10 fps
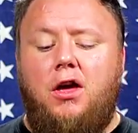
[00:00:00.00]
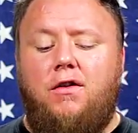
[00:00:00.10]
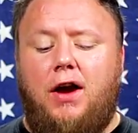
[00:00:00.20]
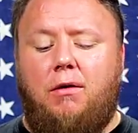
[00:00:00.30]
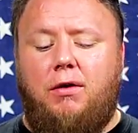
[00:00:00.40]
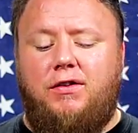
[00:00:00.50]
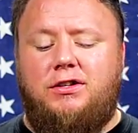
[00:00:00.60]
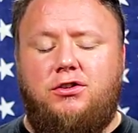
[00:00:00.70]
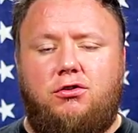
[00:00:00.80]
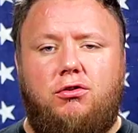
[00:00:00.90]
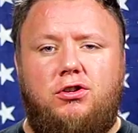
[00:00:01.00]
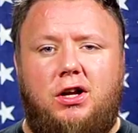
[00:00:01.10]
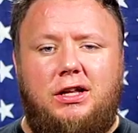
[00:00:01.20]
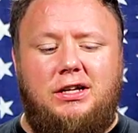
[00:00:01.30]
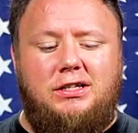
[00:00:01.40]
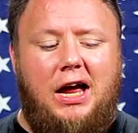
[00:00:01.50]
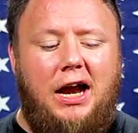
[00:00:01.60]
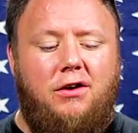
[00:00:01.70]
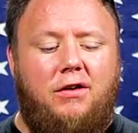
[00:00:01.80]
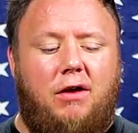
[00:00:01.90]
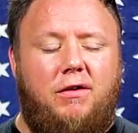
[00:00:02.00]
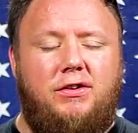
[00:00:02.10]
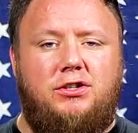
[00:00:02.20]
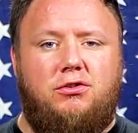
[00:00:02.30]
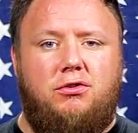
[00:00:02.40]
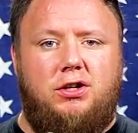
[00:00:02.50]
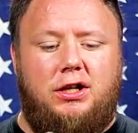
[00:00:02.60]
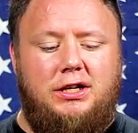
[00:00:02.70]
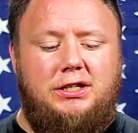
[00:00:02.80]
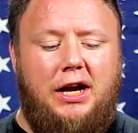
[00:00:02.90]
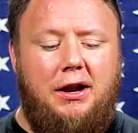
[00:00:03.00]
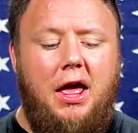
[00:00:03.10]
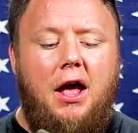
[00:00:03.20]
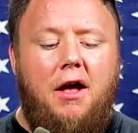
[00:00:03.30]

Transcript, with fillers: You've got rivets and screws on this side, and you've got rivets and screws on this side.